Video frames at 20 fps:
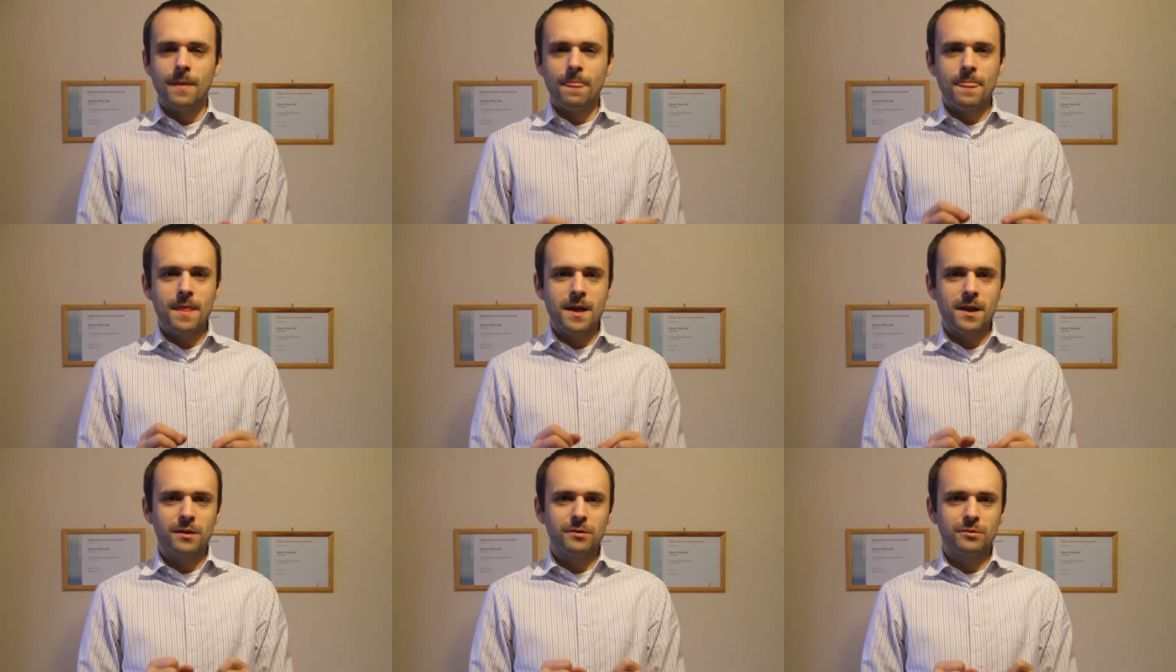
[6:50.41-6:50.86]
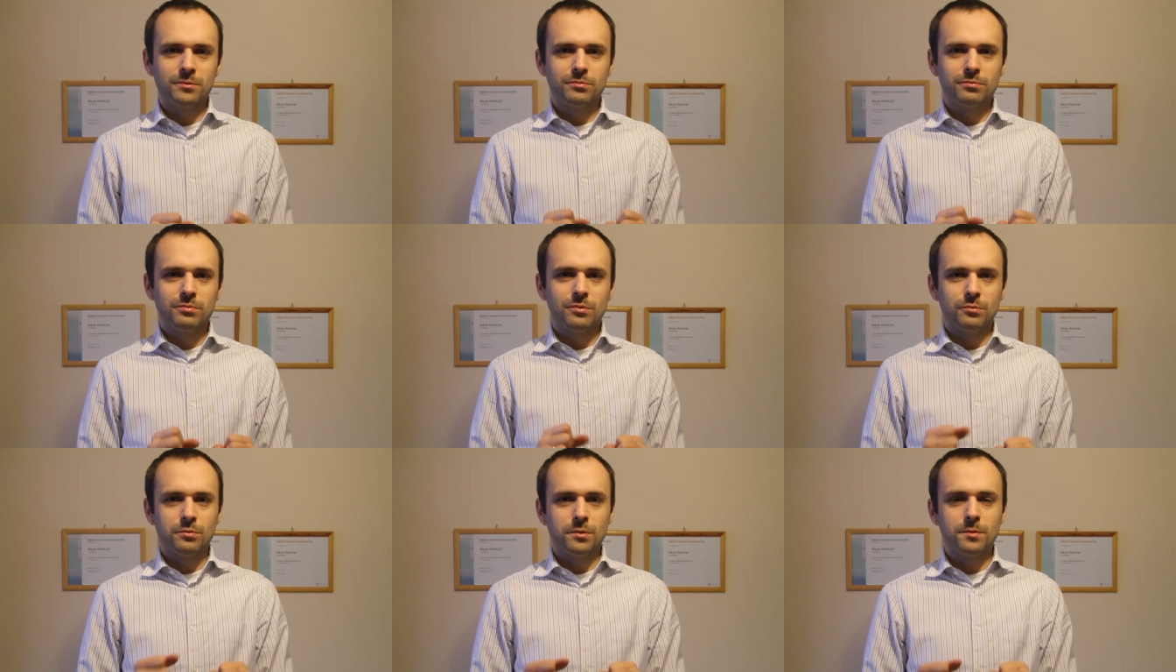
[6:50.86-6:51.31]

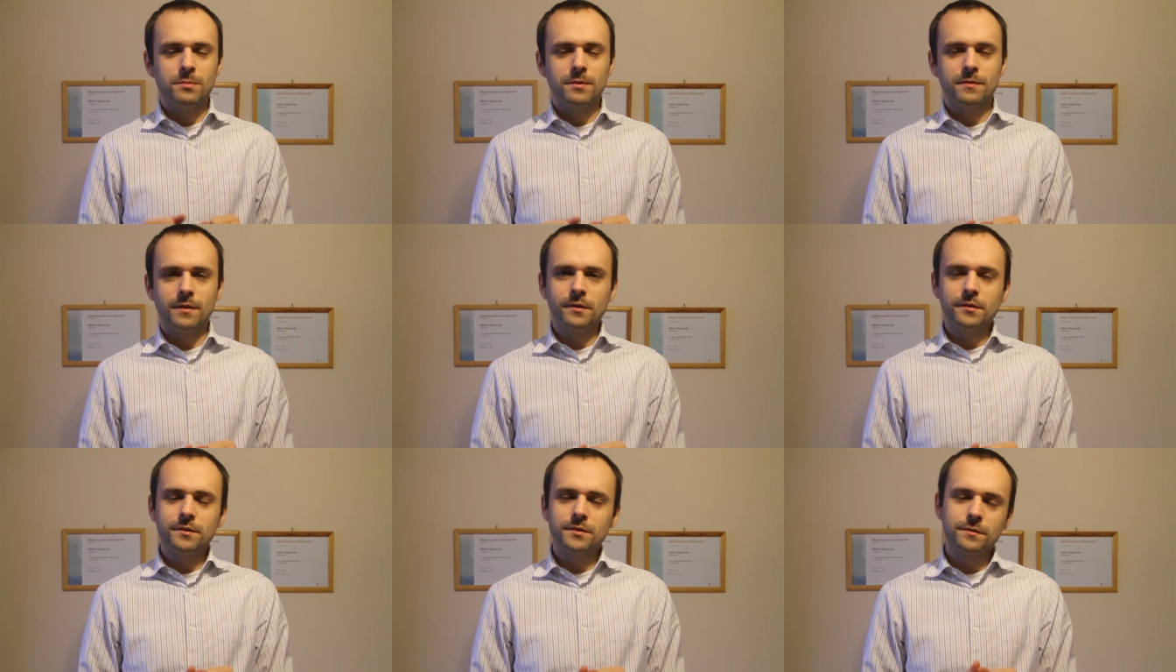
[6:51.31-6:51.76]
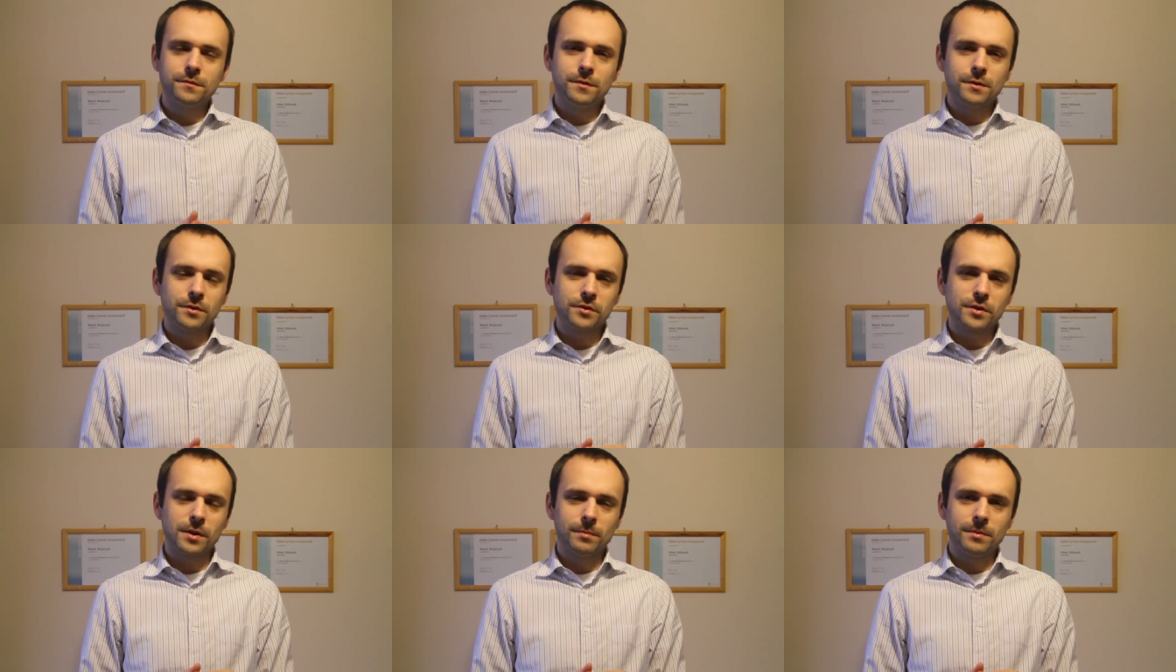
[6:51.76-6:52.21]
Now we'll move on to
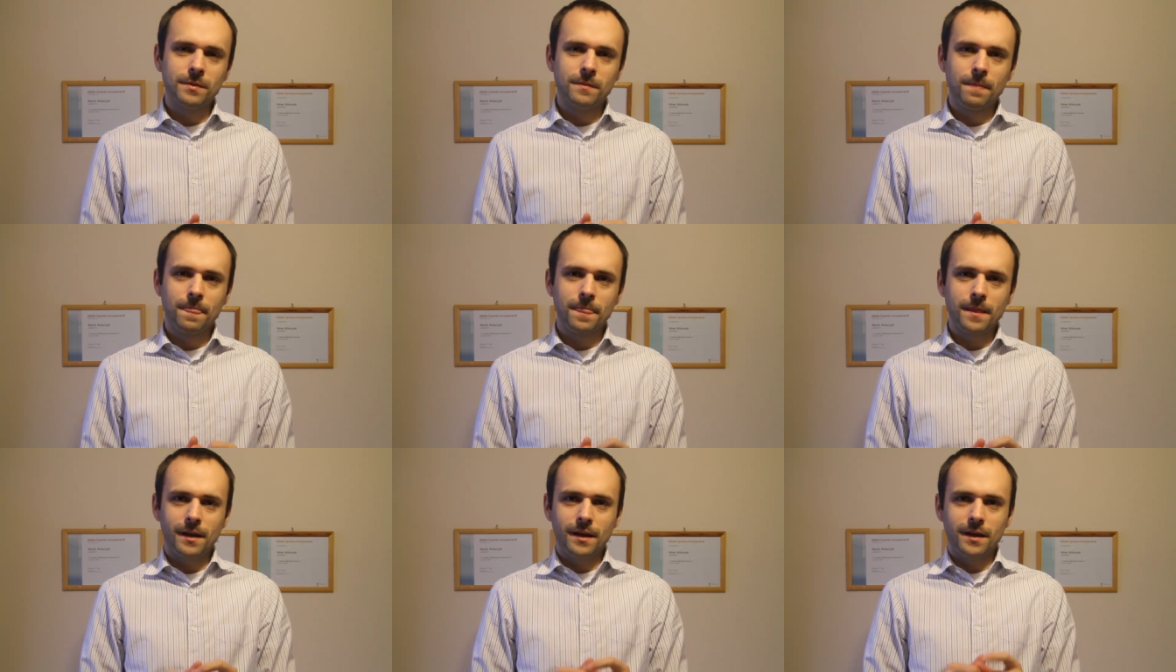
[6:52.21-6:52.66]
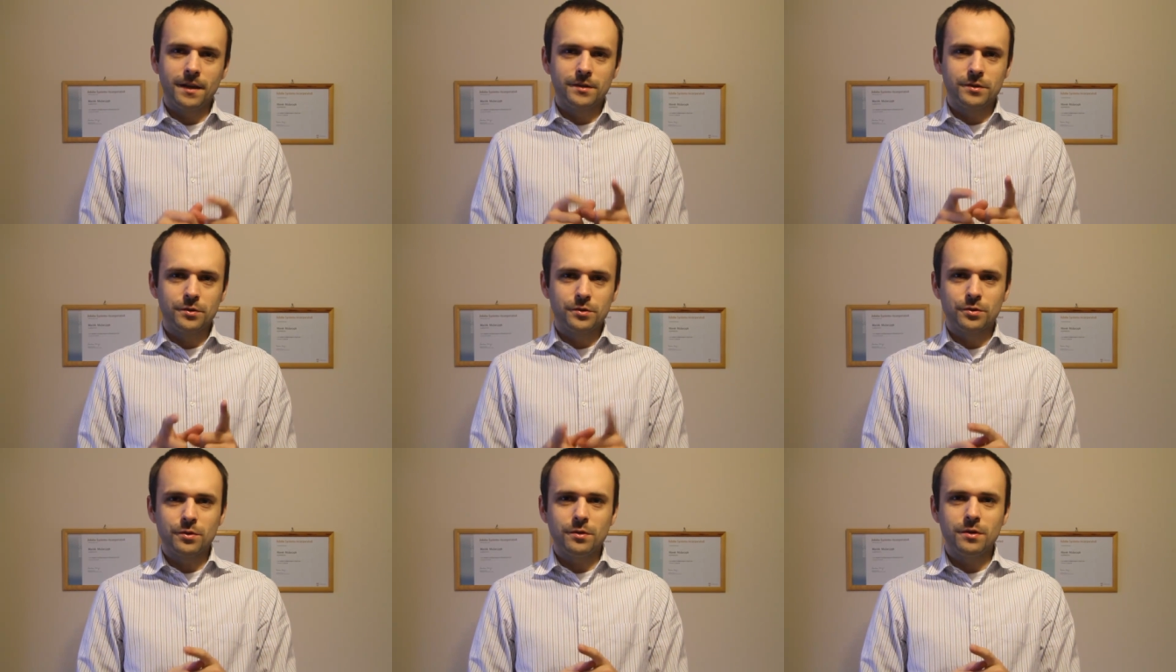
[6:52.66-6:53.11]
Photoshop, and
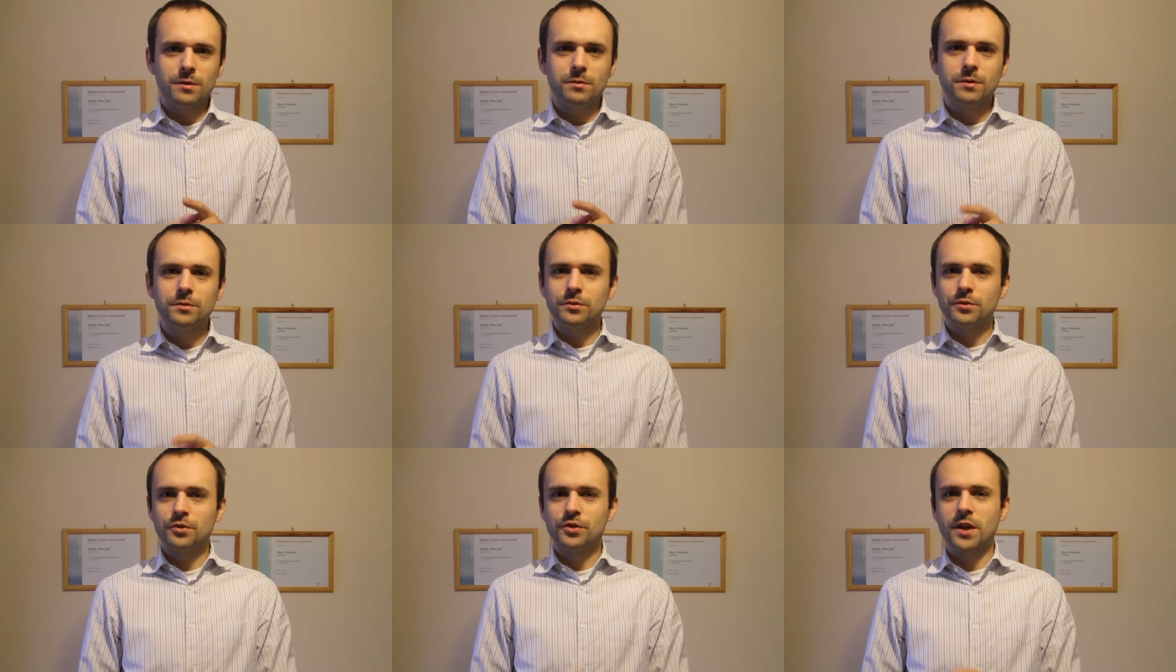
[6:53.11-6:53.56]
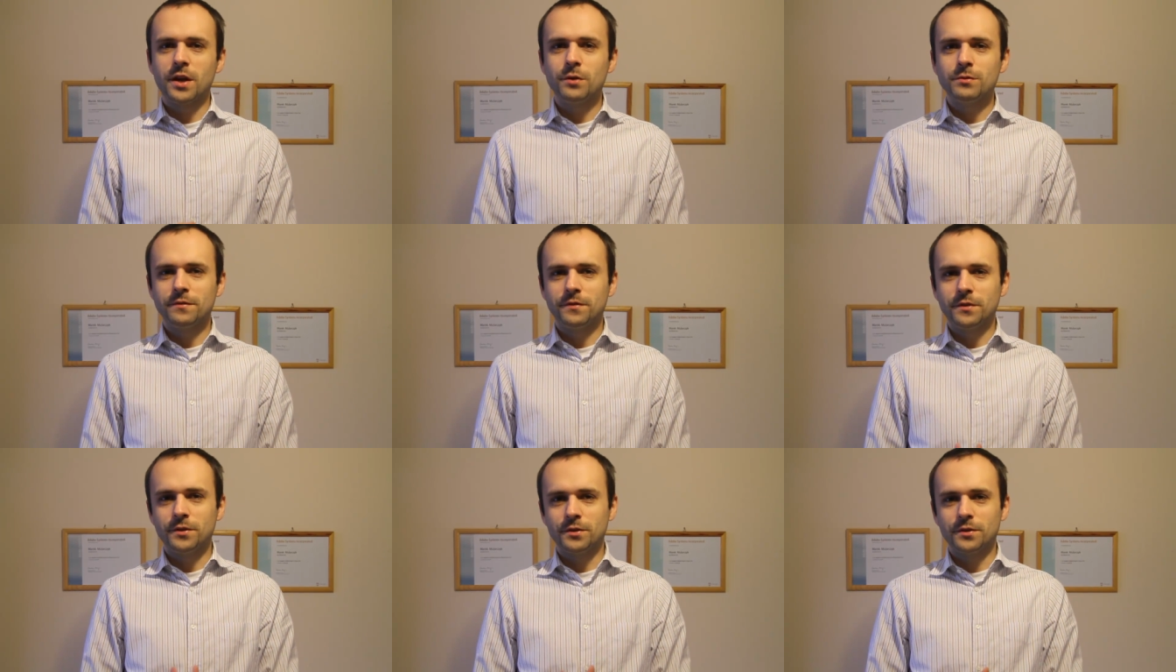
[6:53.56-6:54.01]
the tutorial I want to share
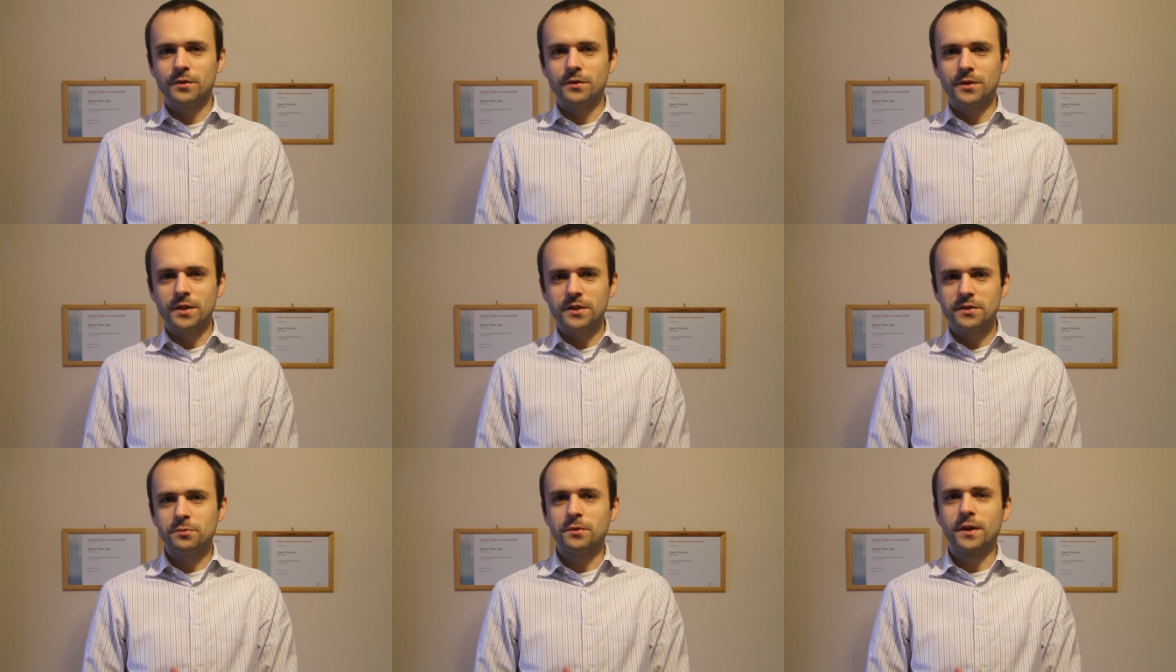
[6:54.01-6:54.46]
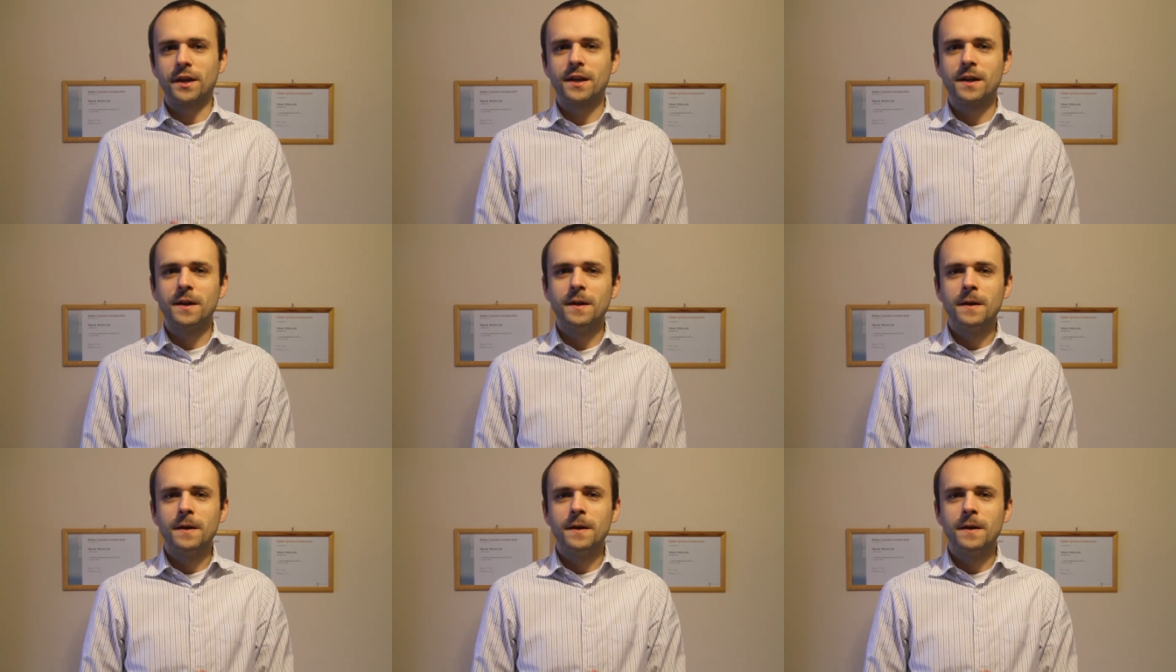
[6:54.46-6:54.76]
with you this week